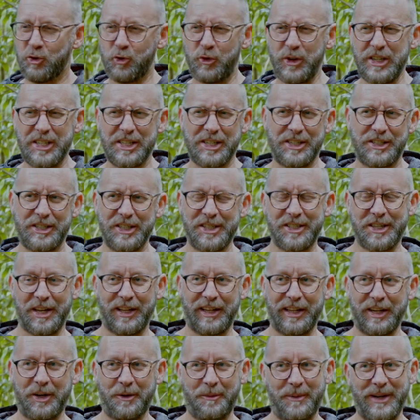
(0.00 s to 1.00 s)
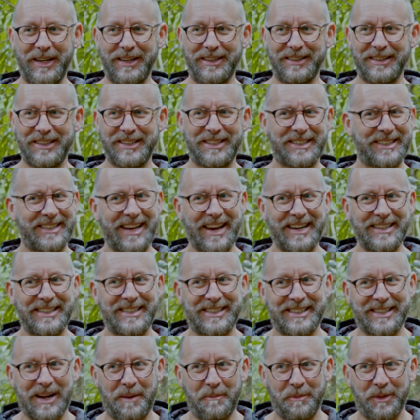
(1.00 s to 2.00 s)
risk just a little bit, you say
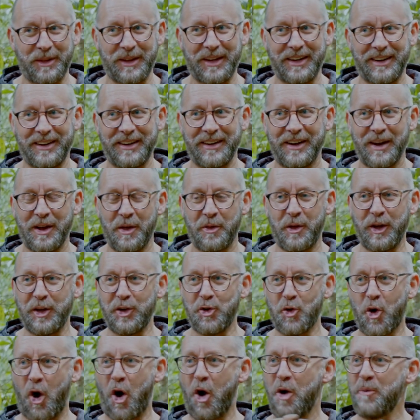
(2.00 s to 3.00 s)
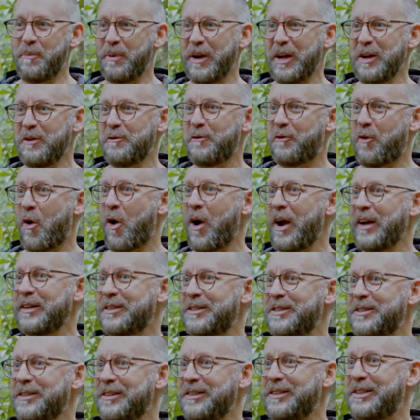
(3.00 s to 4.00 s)
something that you hope
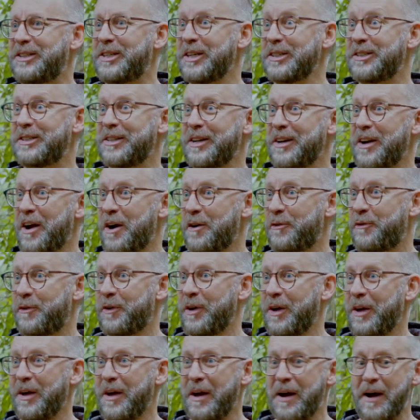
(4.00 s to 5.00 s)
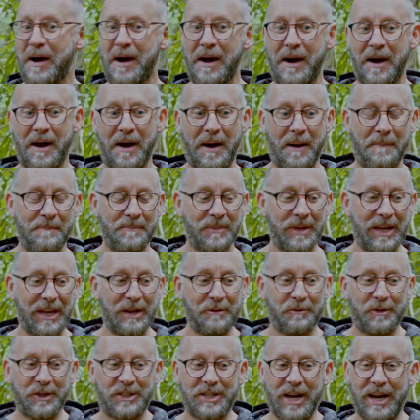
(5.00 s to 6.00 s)
invites just enough
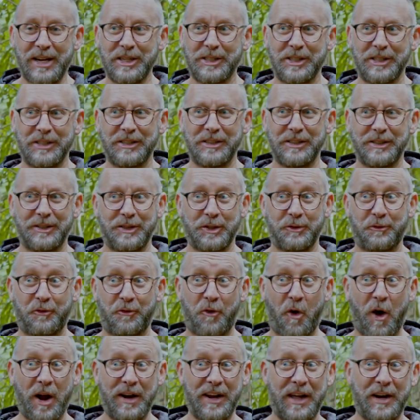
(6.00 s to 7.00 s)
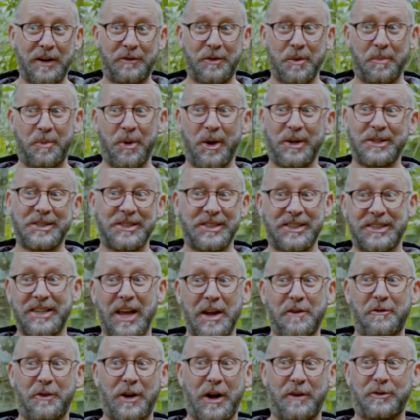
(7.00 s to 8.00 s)
invitation to find out if the person's
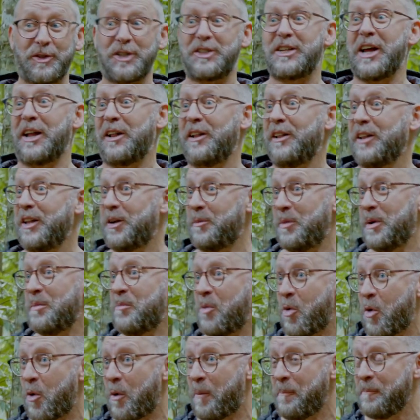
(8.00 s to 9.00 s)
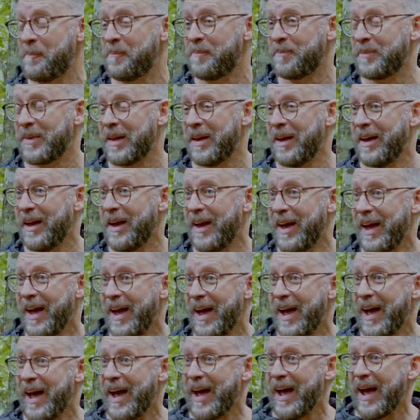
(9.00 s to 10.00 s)
safe enough to tell a little bit more.
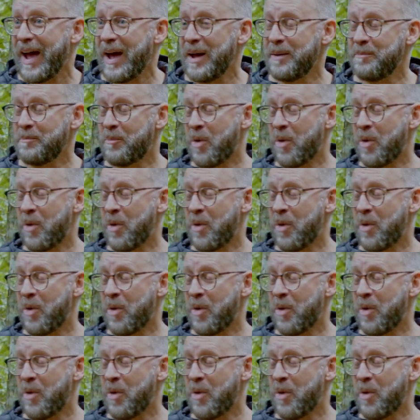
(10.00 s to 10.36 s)
And